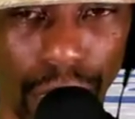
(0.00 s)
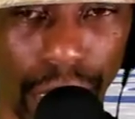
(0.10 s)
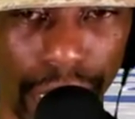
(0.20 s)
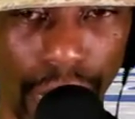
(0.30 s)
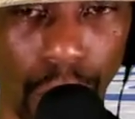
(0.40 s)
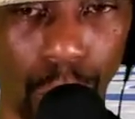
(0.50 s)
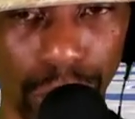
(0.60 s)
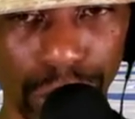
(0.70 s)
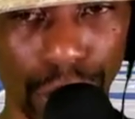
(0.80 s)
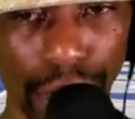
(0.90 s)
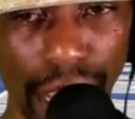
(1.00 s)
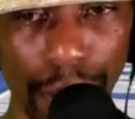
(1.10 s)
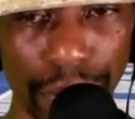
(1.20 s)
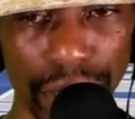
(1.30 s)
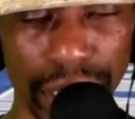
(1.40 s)
Now, what's going to
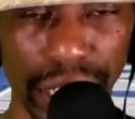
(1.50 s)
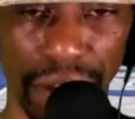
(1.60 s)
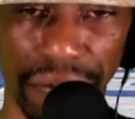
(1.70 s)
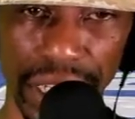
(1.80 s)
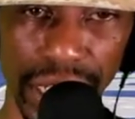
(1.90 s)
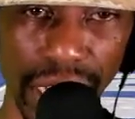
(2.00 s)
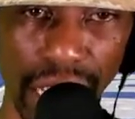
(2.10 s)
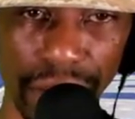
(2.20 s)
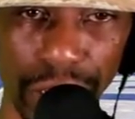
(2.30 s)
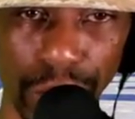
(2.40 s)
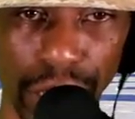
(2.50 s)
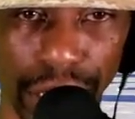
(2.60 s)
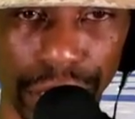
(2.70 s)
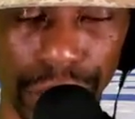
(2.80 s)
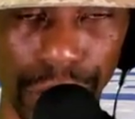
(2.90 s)
happen is if he doesn't have any drug
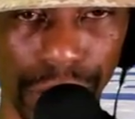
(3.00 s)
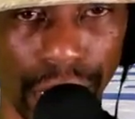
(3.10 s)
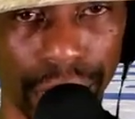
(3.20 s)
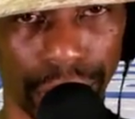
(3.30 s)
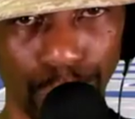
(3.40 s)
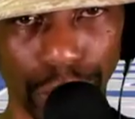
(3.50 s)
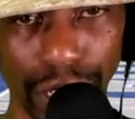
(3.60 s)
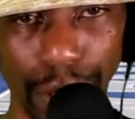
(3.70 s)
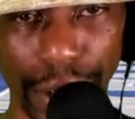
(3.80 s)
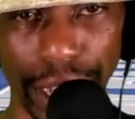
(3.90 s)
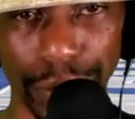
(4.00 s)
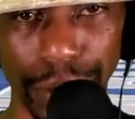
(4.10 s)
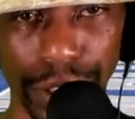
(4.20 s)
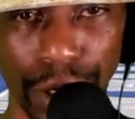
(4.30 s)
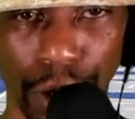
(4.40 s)
issues, the New England
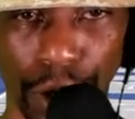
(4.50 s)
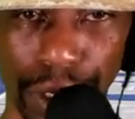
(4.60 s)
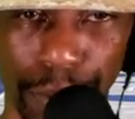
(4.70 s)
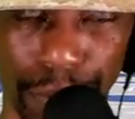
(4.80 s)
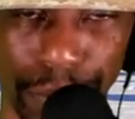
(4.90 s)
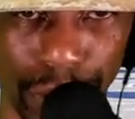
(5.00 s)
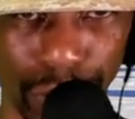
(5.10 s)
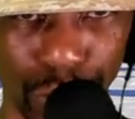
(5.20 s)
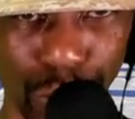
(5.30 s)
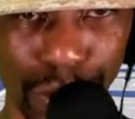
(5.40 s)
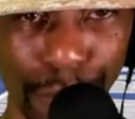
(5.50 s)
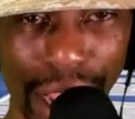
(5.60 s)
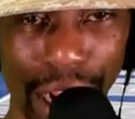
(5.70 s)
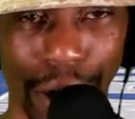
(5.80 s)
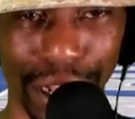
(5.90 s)
Patriots are going to do some
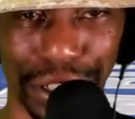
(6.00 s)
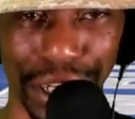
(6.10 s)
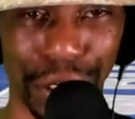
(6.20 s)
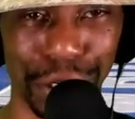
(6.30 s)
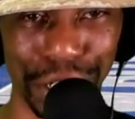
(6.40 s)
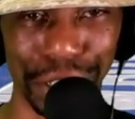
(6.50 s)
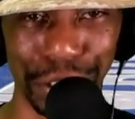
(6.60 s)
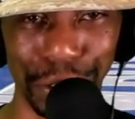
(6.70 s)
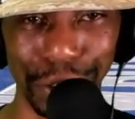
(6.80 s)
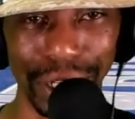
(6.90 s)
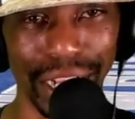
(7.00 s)
background check on this dude,